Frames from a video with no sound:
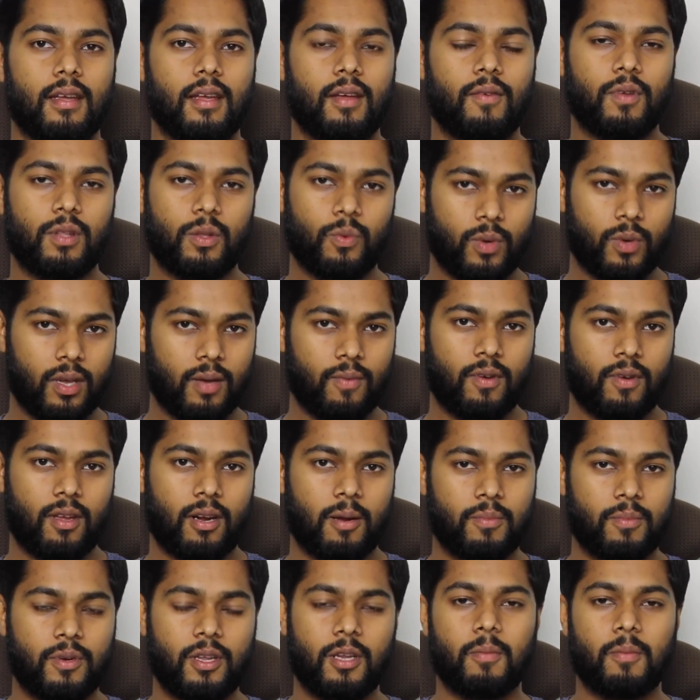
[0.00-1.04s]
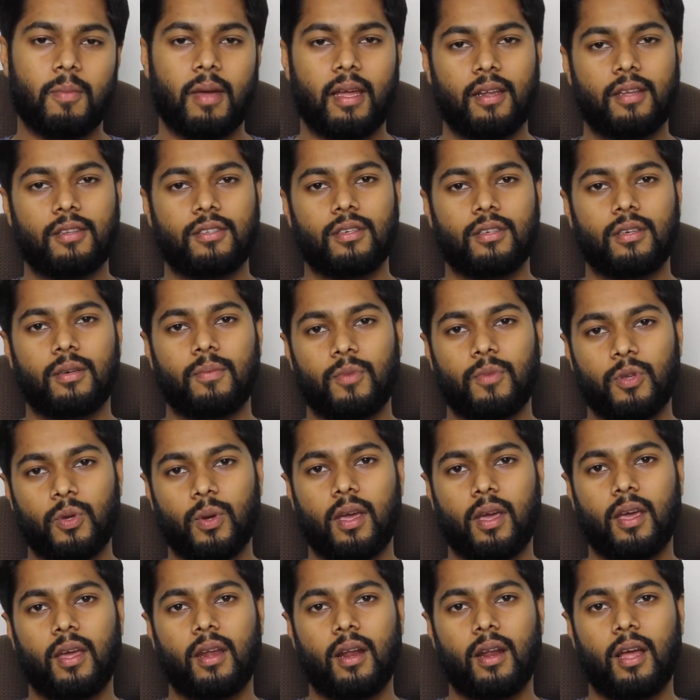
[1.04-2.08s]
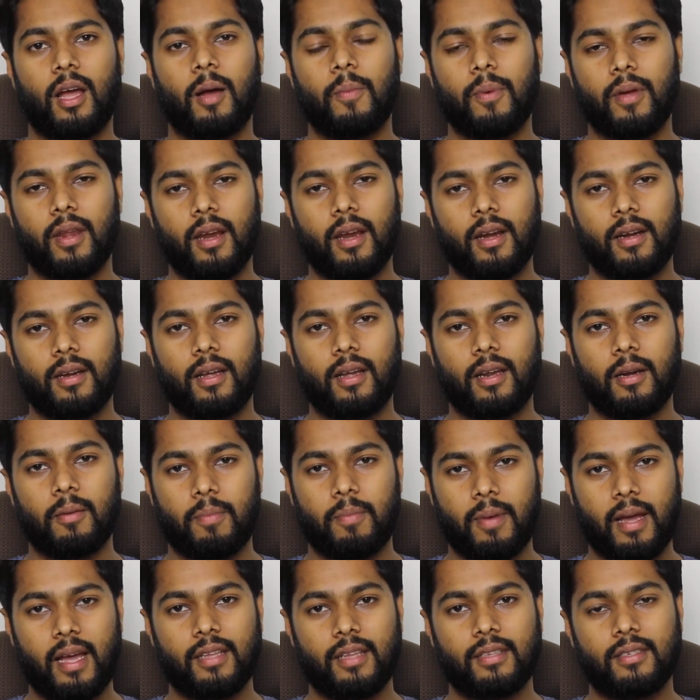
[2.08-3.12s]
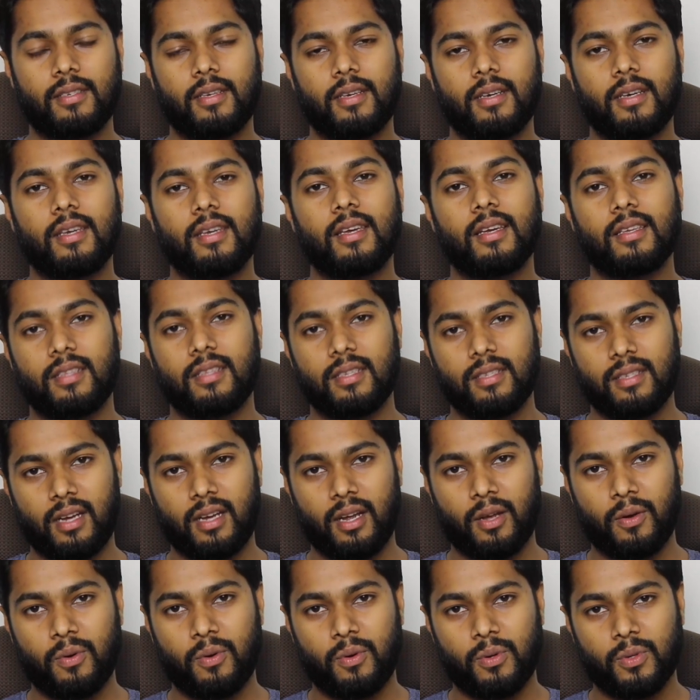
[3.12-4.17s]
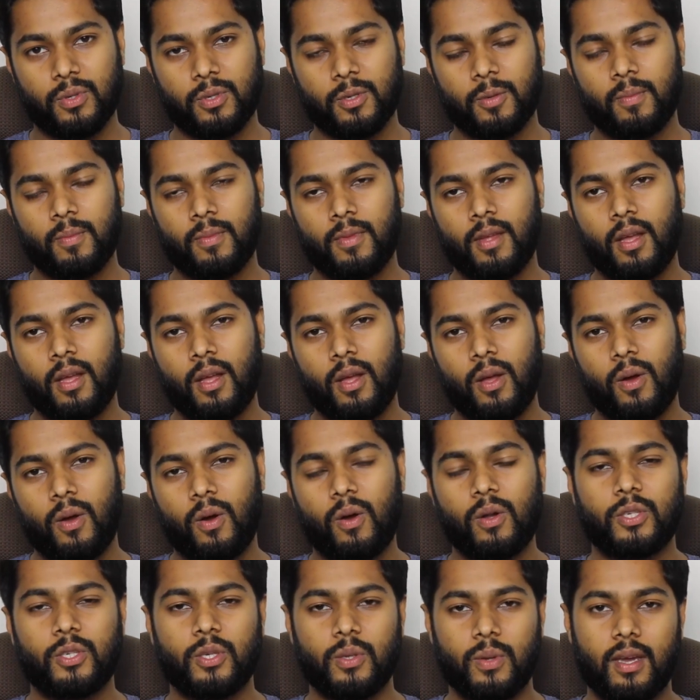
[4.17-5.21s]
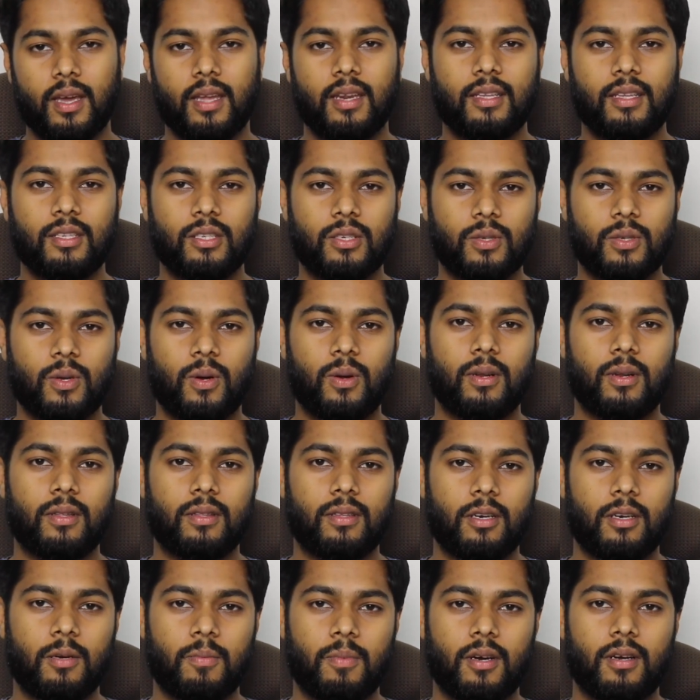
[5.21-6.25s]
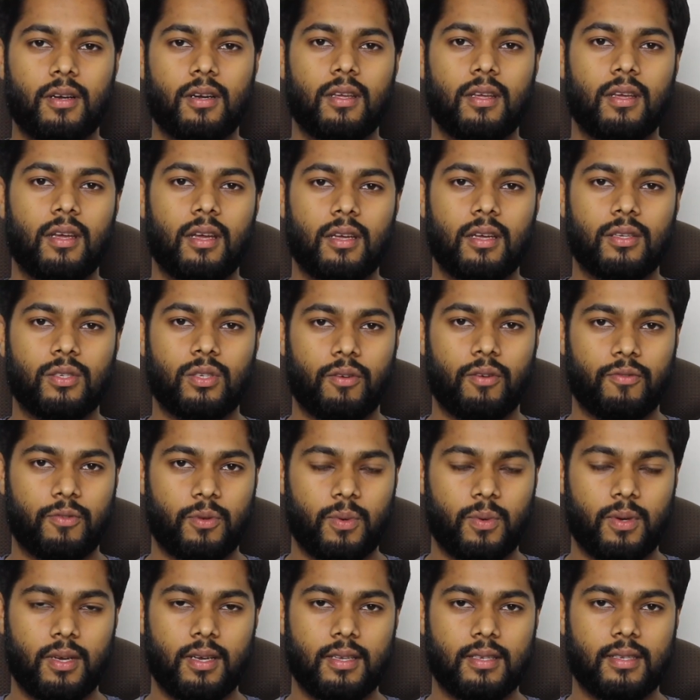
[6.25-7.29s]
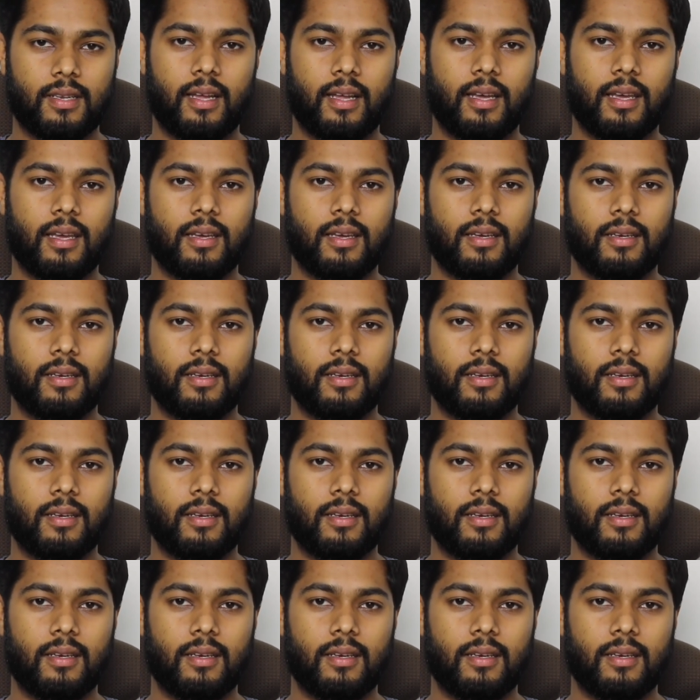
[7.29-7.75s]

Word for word: With VMware Update Manager, you can upgrade and patch EXSI host also you can install third-party softwares like